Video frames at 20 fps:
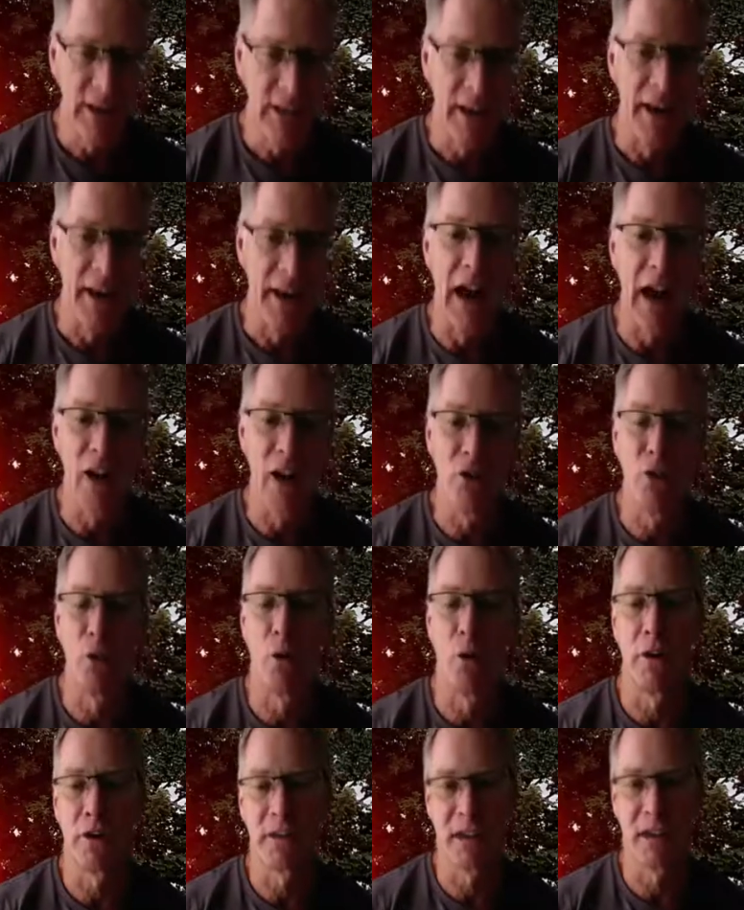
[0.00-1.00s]
now you want
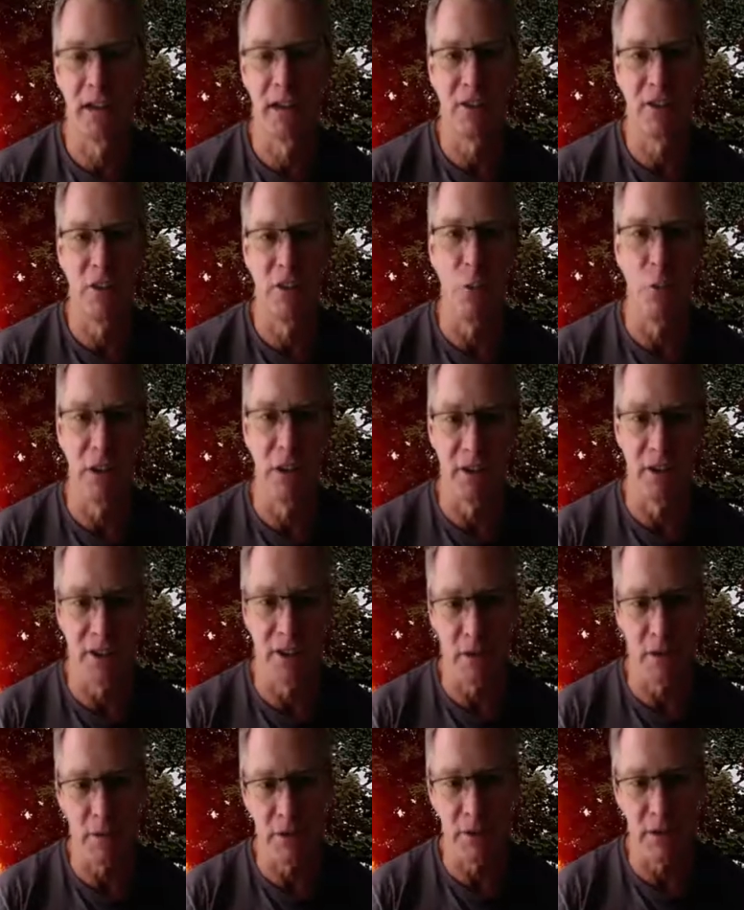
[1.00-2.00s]
to test them with the
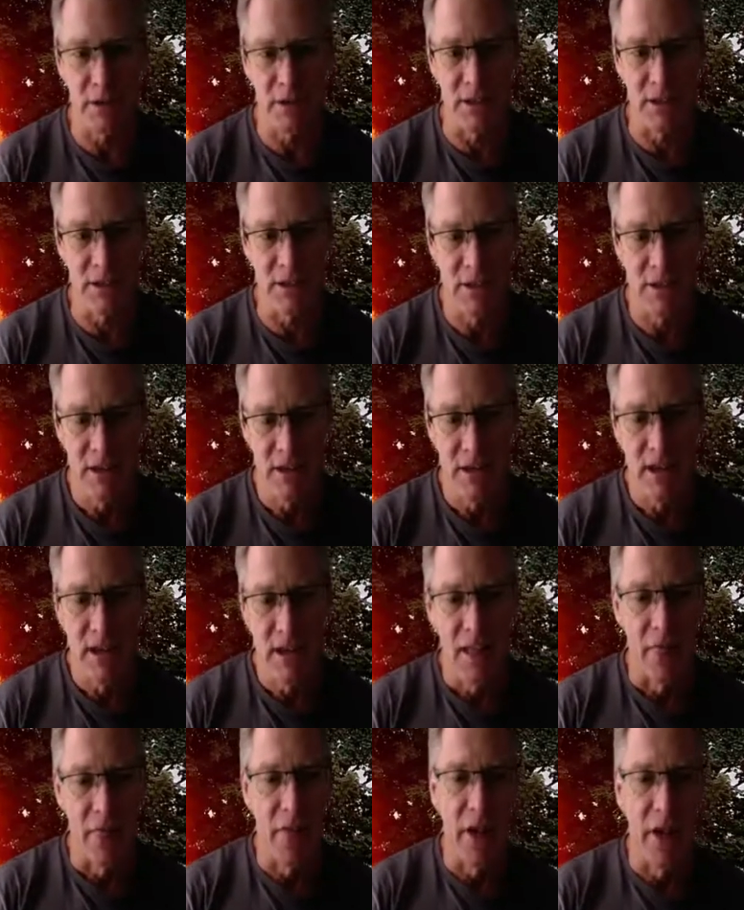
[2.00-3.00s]
substance
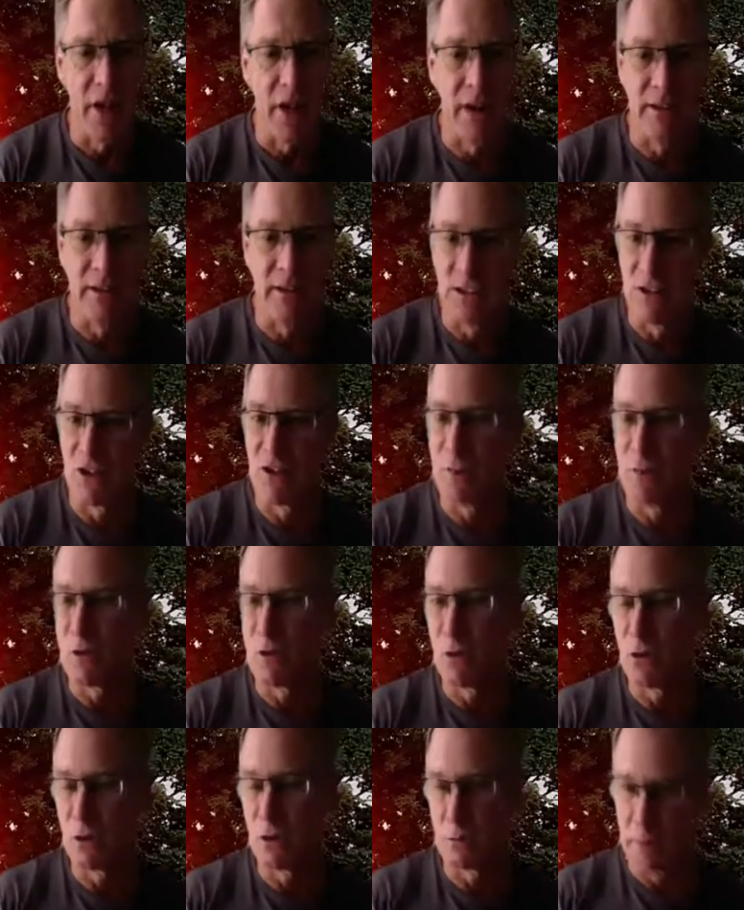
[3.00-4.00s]
that is either going to be
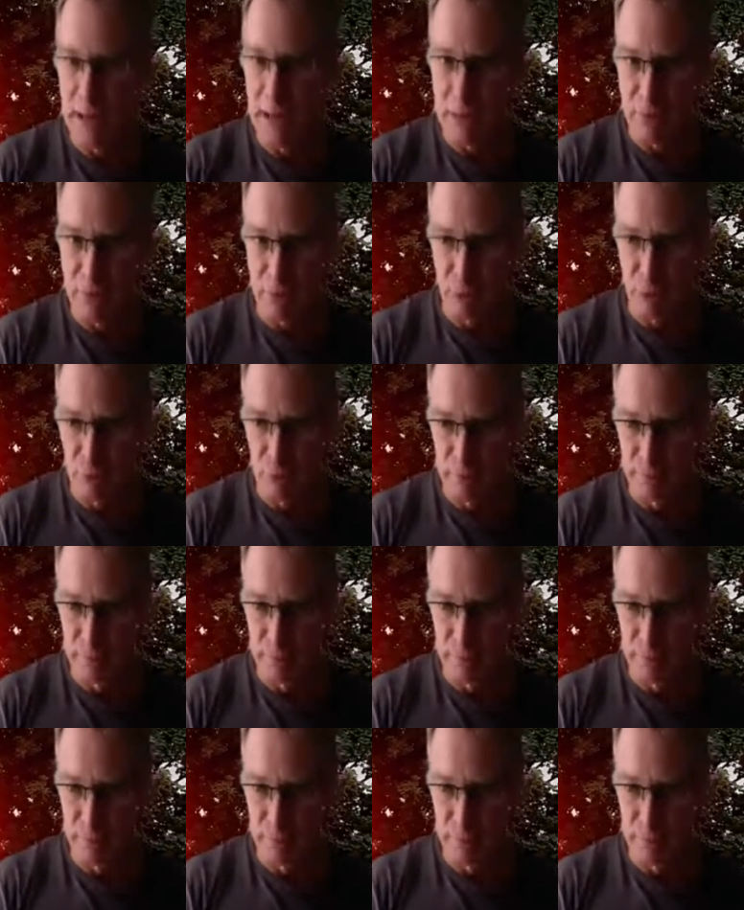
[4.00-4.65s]
good or bad for them.